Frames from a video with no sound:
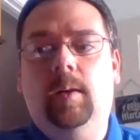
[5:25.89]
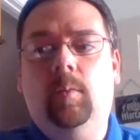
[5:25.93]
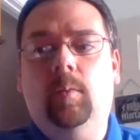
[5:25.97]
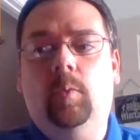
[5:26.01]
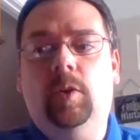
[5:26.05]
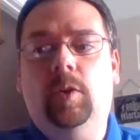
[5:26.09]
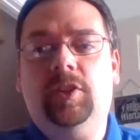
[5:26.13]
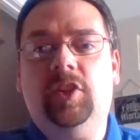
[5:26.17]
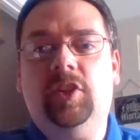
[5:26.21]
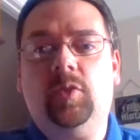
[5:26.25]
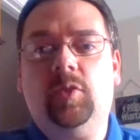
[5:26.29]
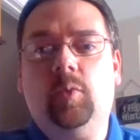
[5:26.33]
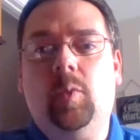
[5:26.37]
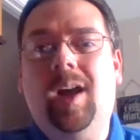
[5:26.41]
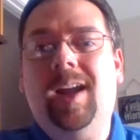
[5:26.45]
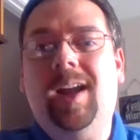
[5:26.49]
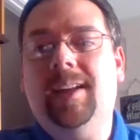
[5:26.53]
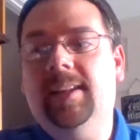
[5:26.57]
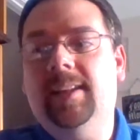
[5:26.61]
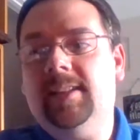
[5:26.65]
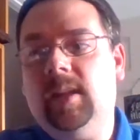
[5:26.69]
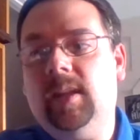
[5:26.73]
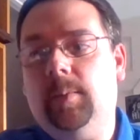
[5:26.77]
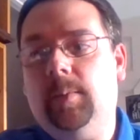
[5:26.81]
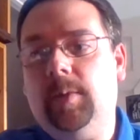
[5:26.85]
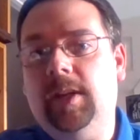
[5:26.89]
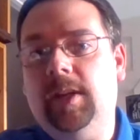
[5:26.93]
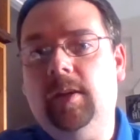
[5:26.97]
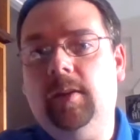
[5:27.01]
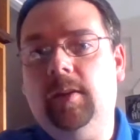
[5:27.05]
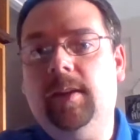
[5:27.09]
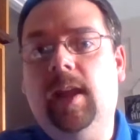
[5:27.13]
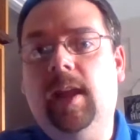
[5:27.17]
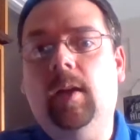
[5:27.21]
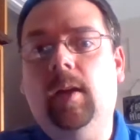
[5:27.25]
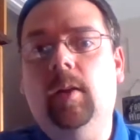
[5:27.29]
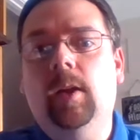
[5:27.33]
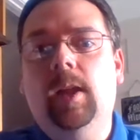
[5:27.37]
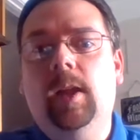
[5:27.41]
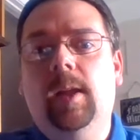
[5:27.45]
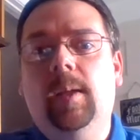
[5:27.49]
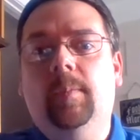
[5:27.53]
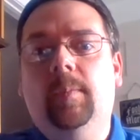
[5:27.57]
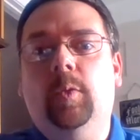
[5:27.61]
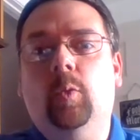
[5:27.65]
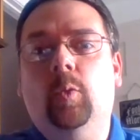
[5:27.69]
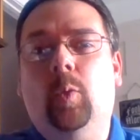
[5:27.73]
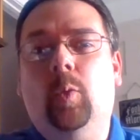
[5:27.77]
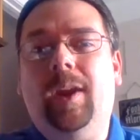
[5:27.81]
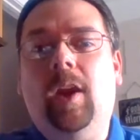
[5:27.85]
which is why it ends up here. Now,
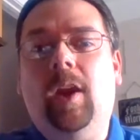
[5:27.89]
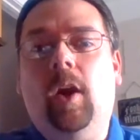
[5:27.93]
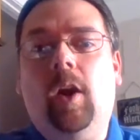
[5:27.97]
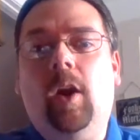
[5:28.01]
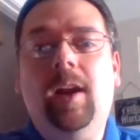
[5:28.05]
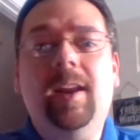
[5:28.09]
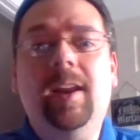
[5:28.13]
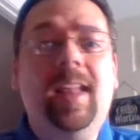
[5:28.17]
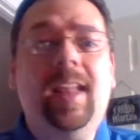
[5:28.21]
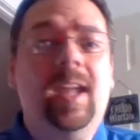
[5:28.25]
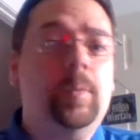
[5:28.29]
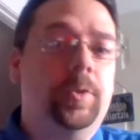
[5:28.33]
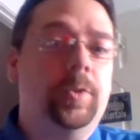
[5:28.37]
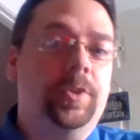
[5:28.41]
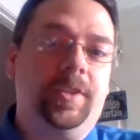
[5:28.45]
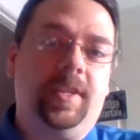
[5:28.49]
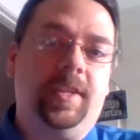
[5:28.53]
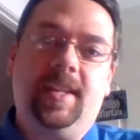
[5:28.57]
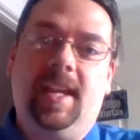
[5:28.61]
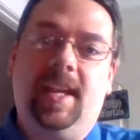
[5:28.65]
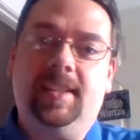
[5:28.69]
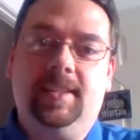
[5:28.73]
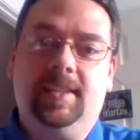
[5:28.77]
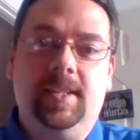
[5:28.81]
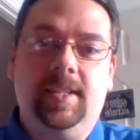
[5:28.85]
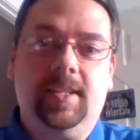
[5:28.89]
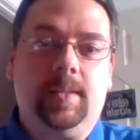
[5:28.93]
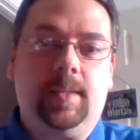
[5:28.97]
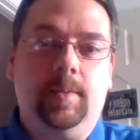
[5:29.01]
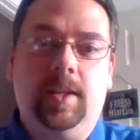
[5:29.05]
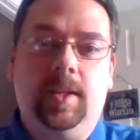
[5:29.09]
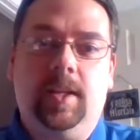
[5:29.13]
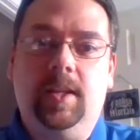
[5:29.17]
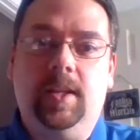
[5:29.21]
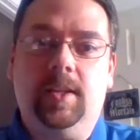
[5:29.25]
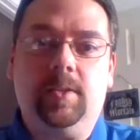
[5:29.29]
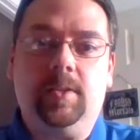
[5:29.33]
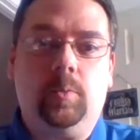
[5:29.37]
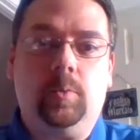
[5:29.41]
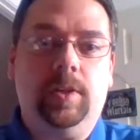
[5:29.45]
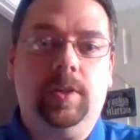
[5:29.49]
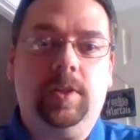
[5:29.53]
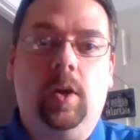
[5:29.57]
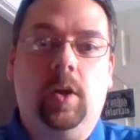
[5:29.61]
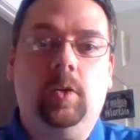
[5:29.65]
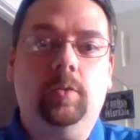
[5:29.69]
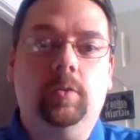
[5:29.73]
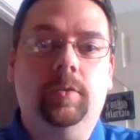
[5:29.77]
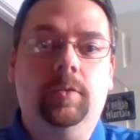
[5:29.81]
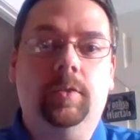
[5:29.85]
we are unable to date this because we
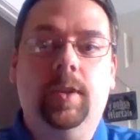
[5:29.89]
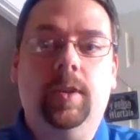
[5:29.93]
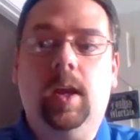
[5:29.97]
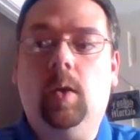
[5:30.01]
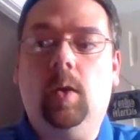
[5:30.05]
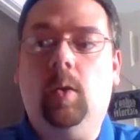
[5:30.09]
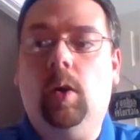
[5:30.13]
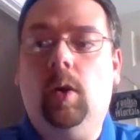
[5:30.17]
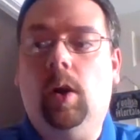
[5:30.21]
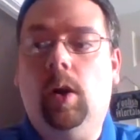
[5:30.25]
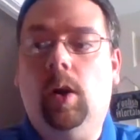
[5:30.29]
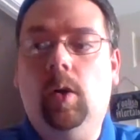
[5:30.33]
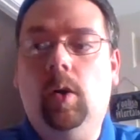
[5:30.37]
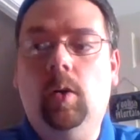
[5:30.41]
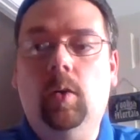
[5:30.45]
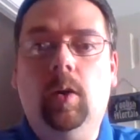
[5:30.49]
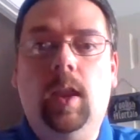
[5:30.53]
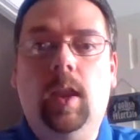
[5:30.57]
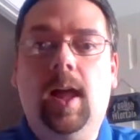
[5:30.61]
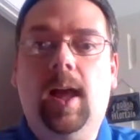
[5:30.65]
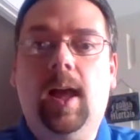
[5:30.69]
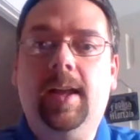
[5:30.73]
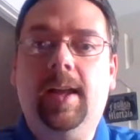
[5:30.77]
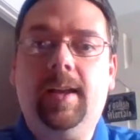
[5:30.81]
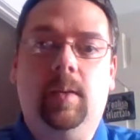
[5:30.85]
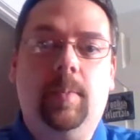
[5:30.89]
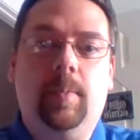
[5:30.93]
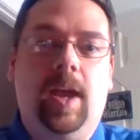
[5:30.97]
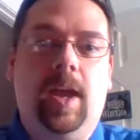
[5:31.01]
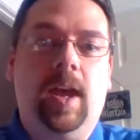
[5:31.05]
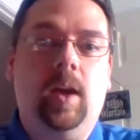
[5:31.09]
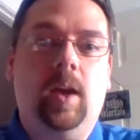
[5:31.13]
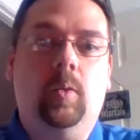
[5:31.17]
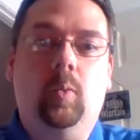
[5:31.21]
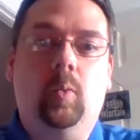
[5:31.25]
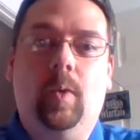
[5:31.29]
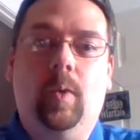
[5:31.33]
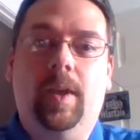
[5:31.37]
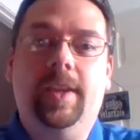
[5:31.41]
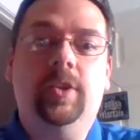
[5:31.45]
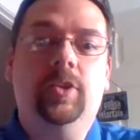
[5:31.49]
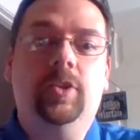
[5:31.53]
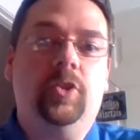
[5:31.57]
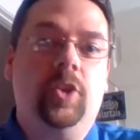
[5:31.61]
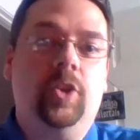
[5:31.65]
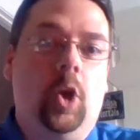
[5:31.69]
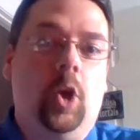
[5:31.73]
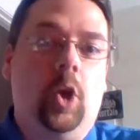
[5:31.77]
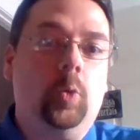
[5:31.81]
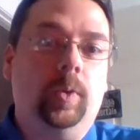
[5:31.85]
don't know a whole lot about when
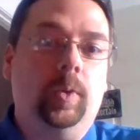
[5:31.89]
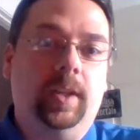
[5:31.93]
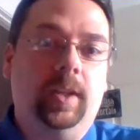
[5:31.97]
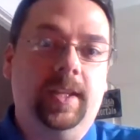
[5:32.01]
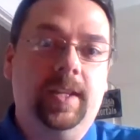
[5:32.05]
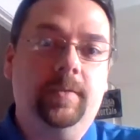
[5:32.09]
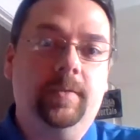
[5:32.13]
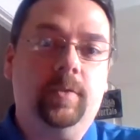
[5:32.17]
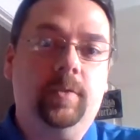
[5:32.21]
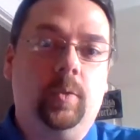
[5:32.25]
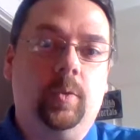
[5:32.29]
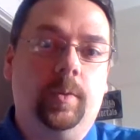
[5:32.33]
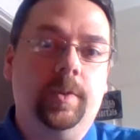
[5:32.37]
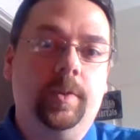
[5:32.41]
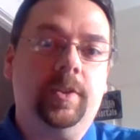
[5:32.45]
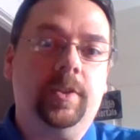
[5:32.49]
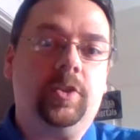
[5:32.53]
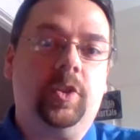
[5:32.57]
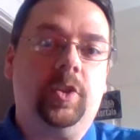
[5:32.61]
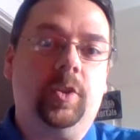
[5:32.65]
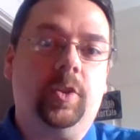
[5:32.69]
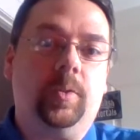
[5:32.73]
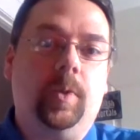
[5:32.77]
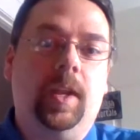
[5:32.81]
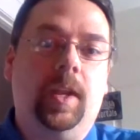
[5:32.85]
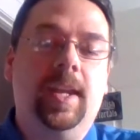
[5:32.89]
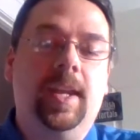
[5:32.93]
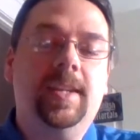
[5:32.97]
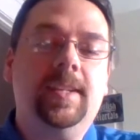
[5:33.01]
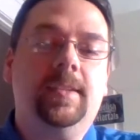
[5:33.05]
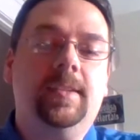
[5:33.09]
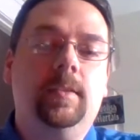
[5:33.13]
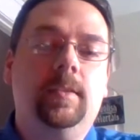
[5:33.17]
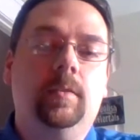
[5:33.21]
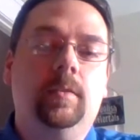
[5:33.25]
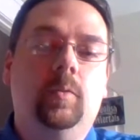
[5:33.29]
Job lived or where this took place.